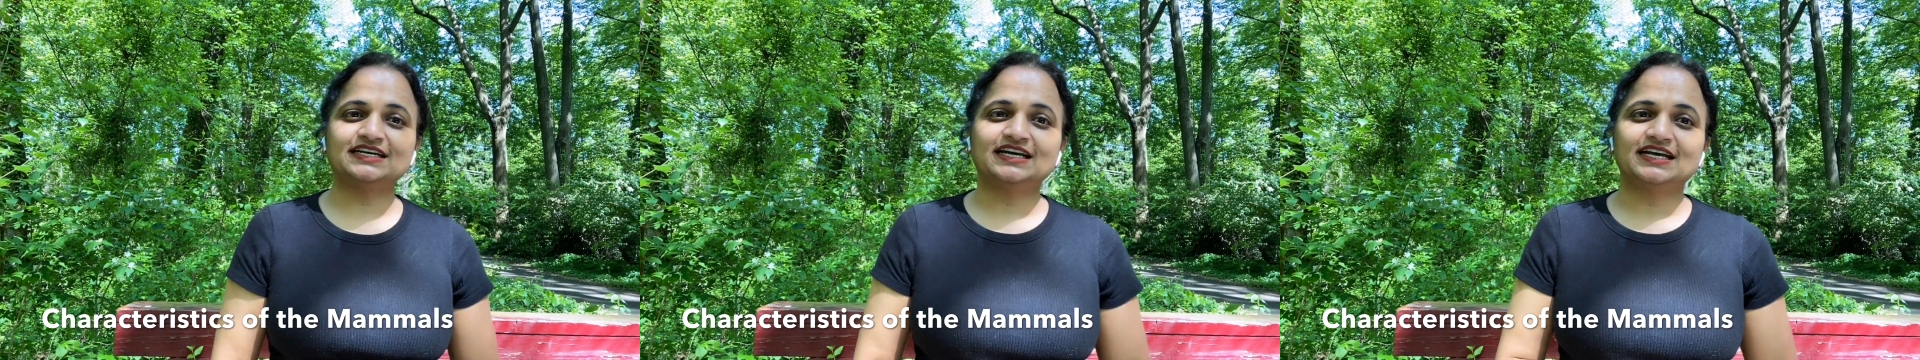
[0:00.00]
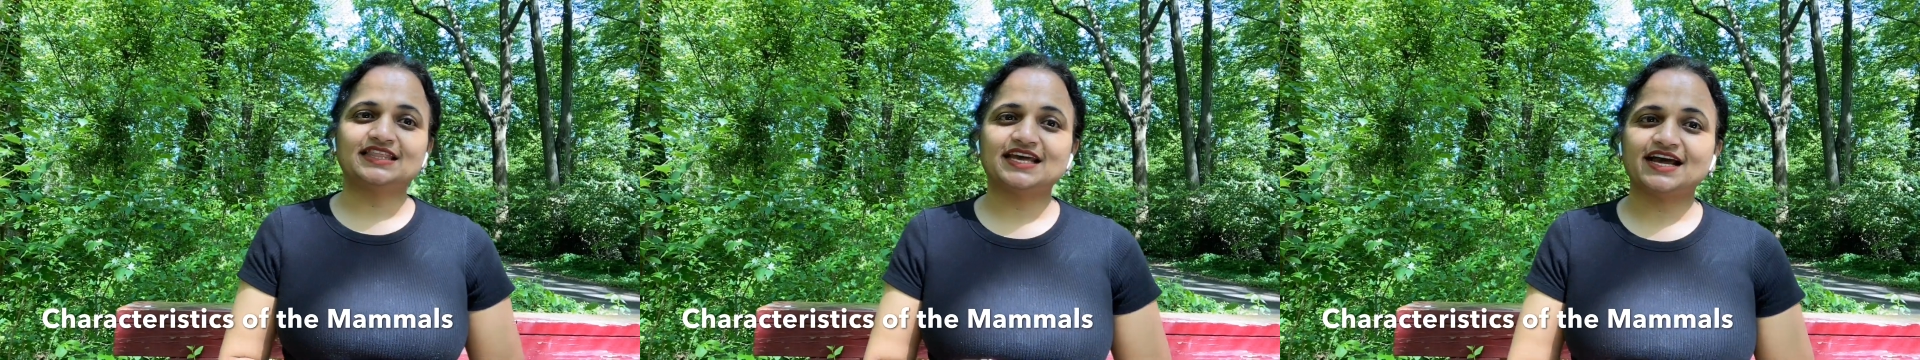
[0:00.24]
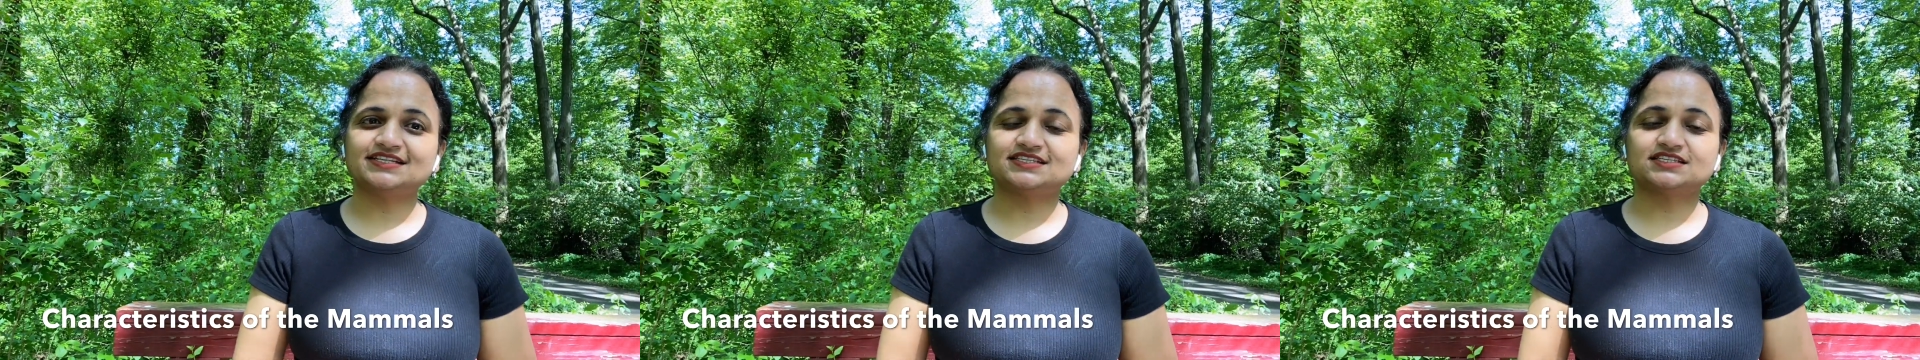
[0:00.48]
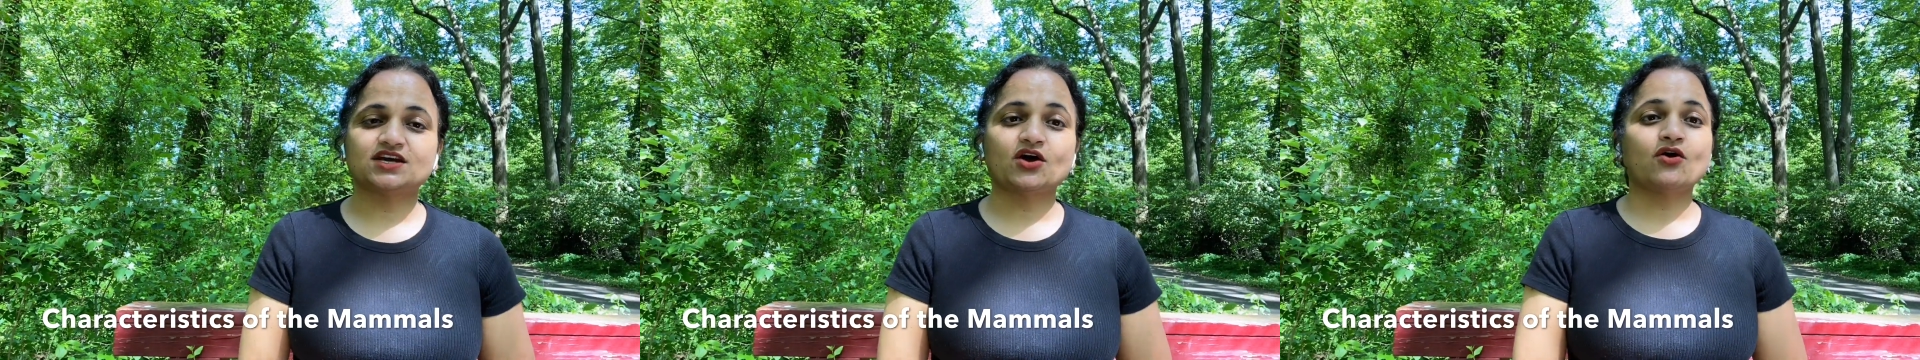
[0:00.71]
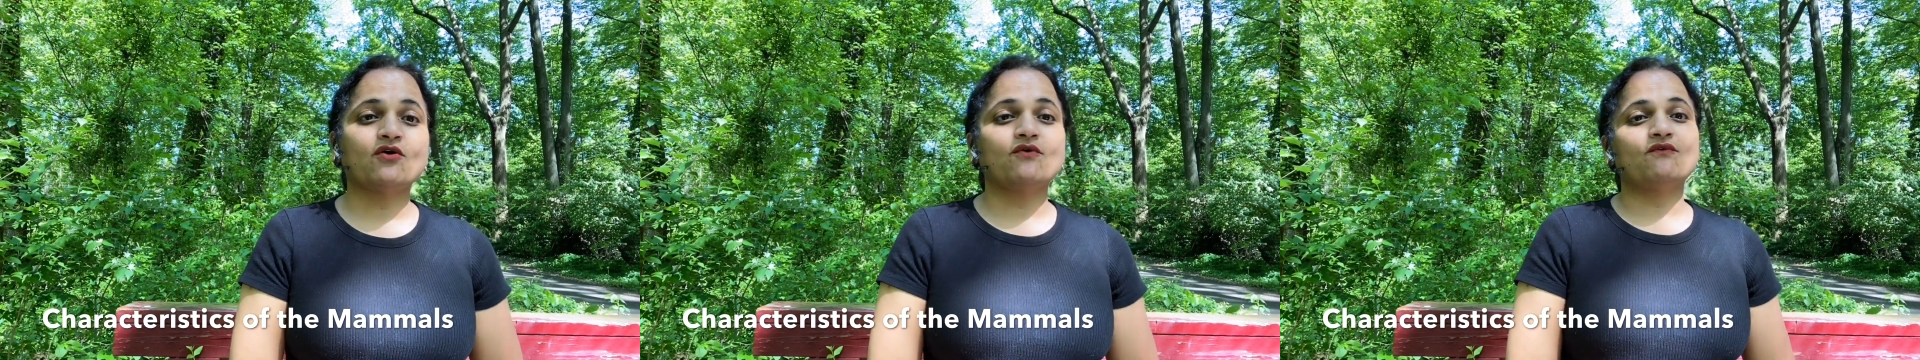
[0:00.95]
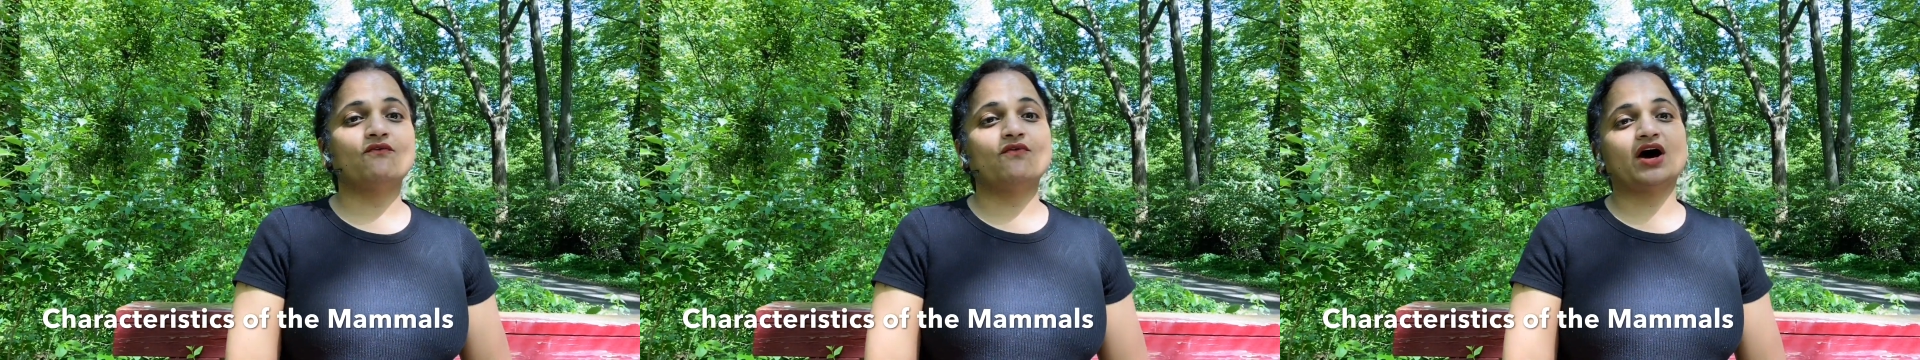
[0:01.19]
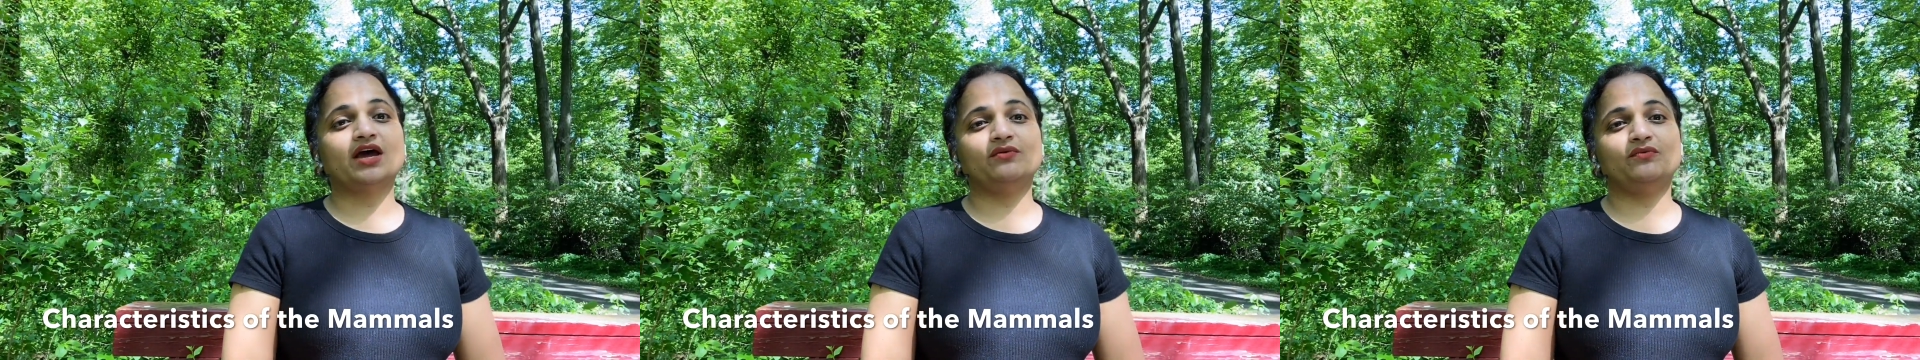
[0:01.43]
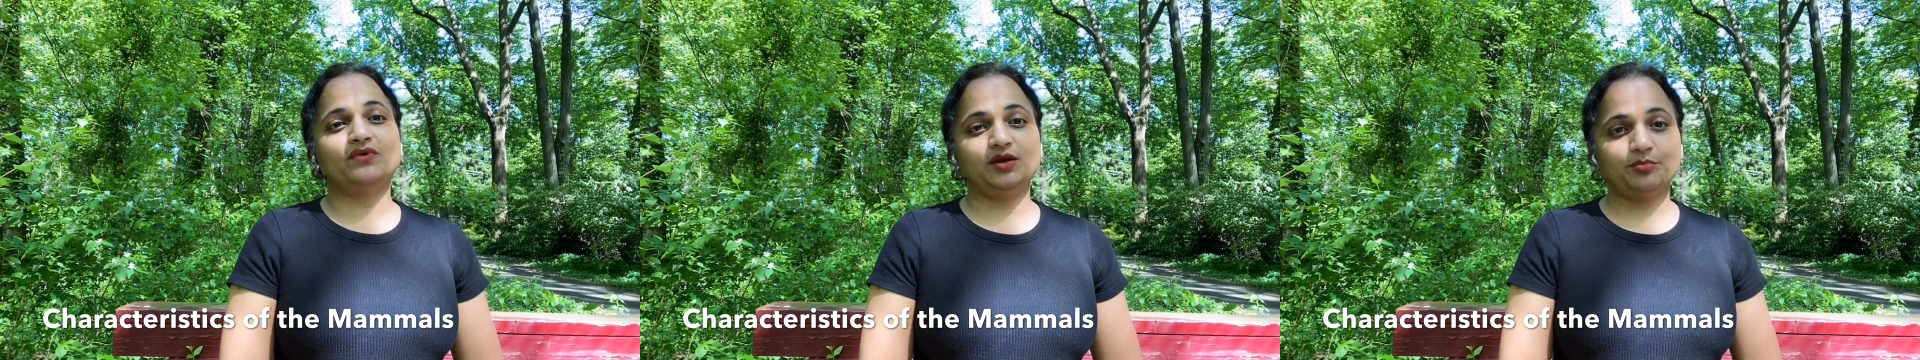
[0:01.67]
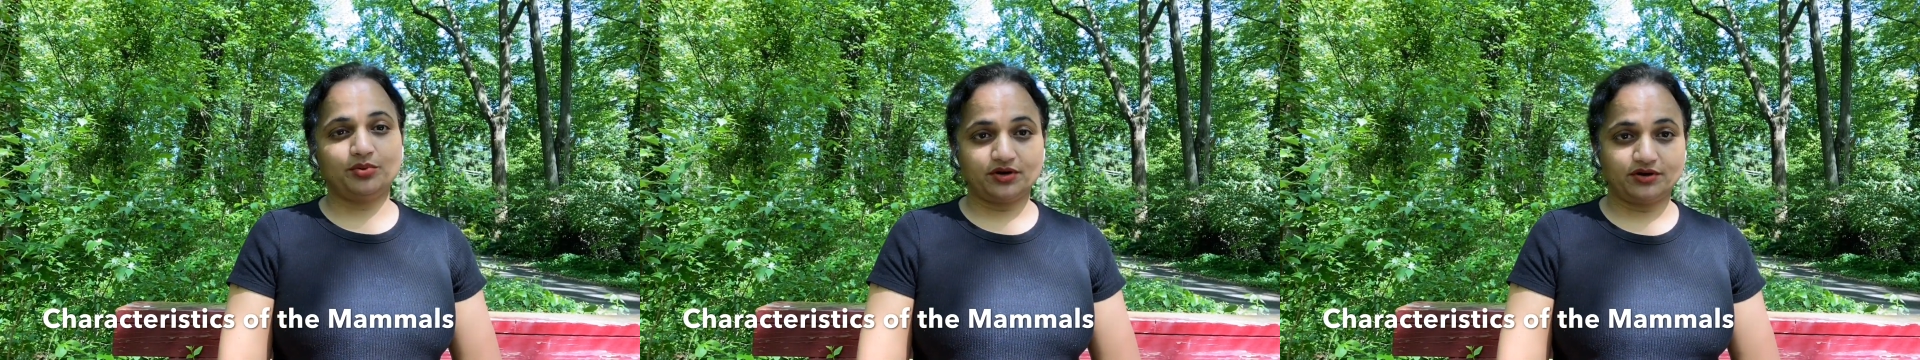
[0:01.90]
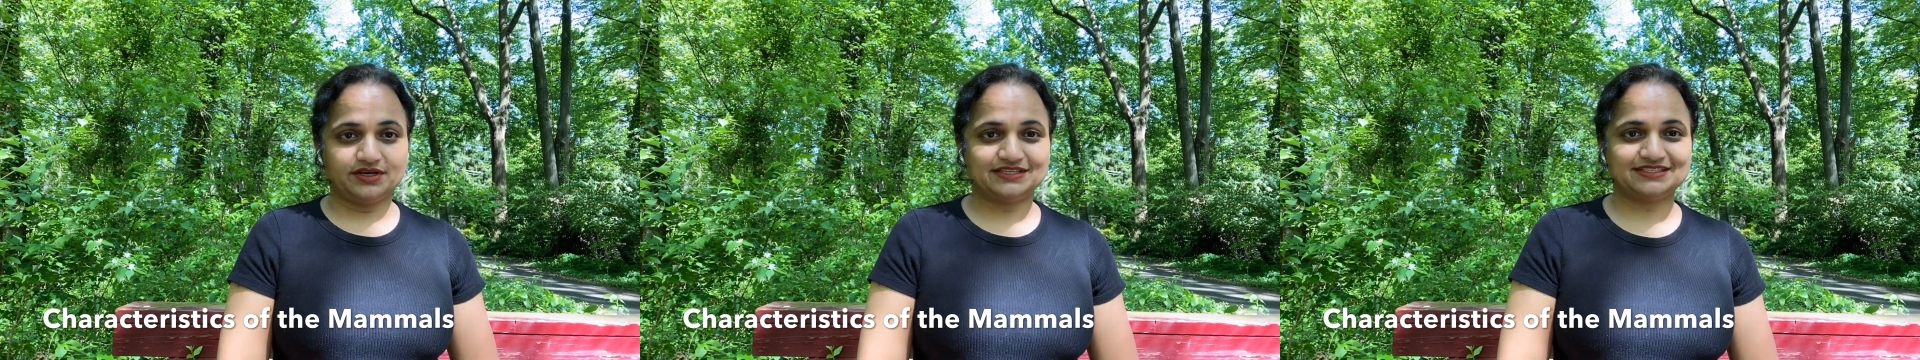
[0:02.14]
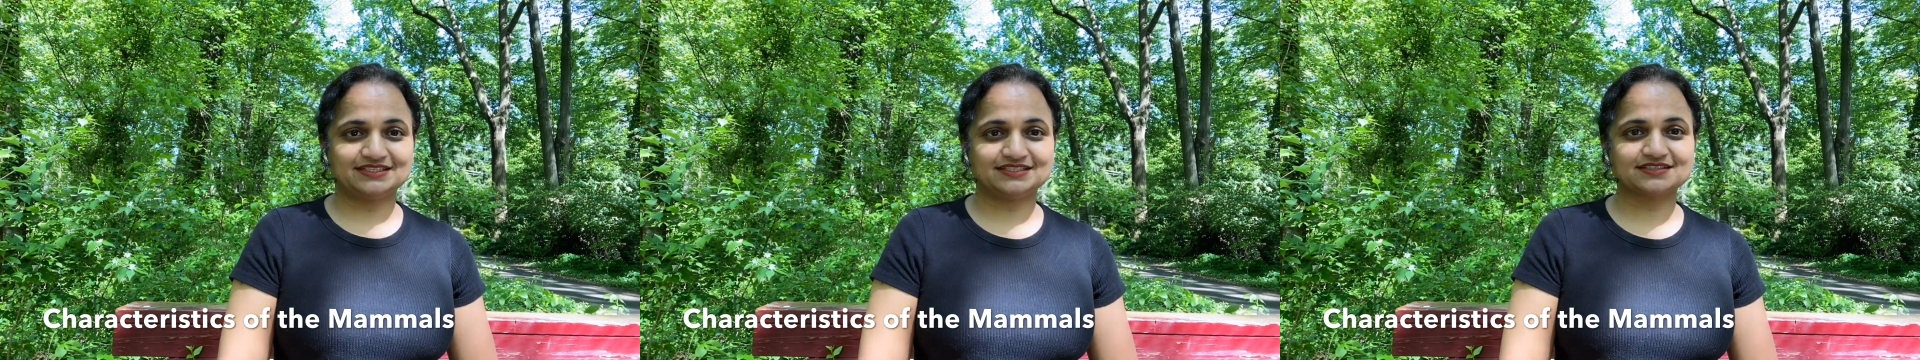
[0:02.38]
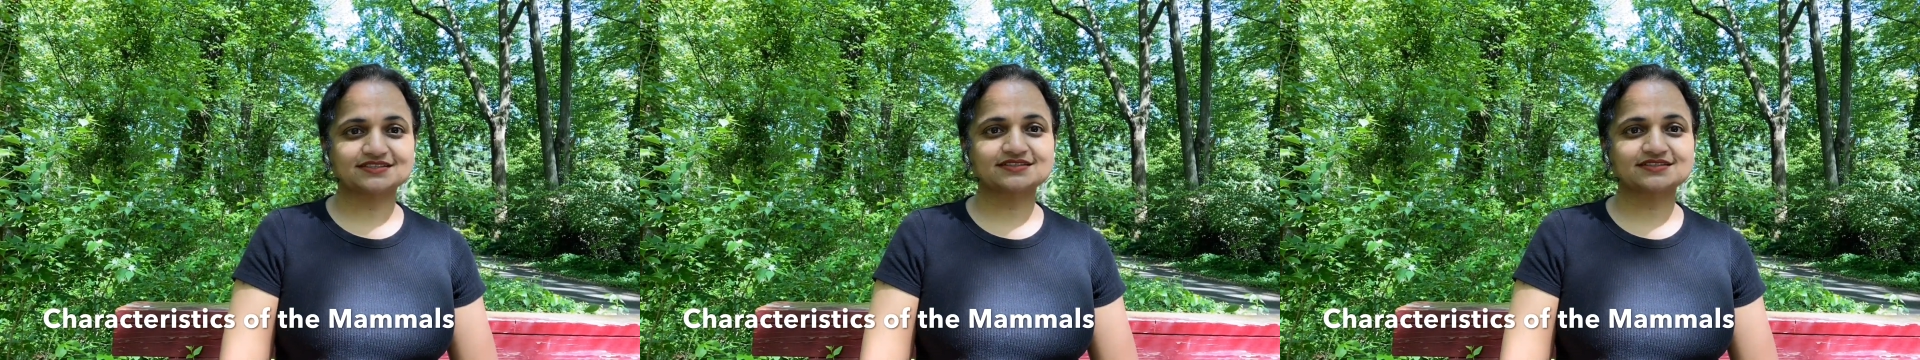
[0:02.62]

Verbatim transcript: That's viviparous.